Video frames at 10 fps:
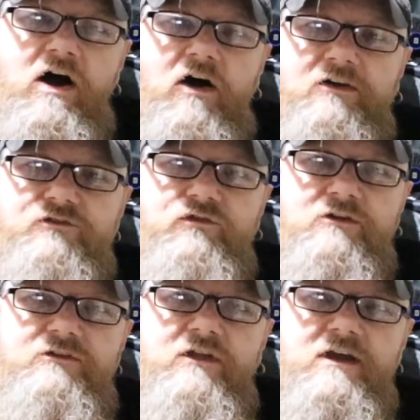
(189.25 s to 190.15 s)
I
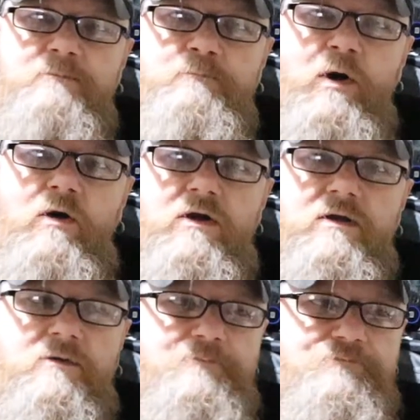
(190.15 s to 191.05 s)
tried their
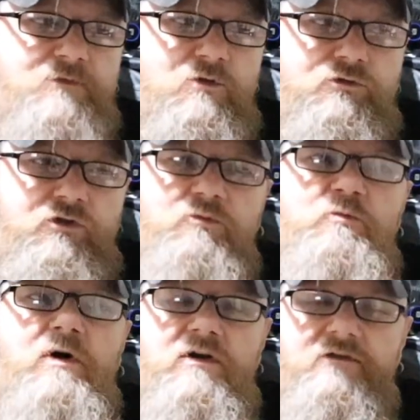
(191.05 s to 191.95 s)
Bock, or
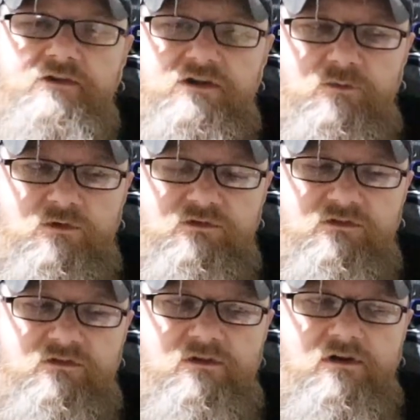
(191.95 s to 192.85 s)
Doppelbock I think it
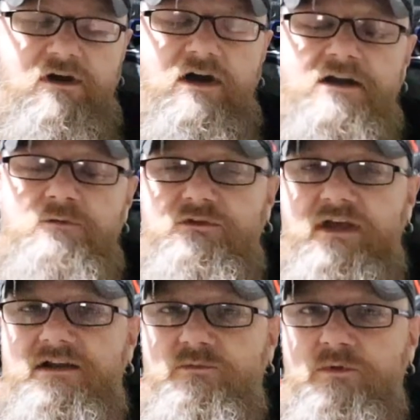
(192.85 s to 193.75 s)
was, and it was
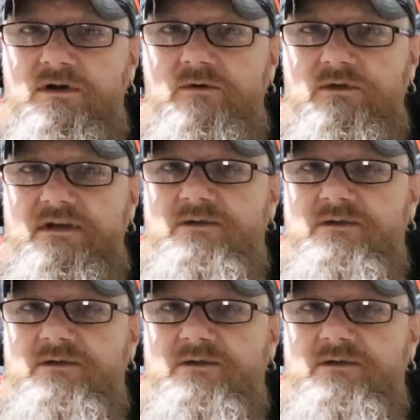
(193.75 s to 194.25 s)
out of this world.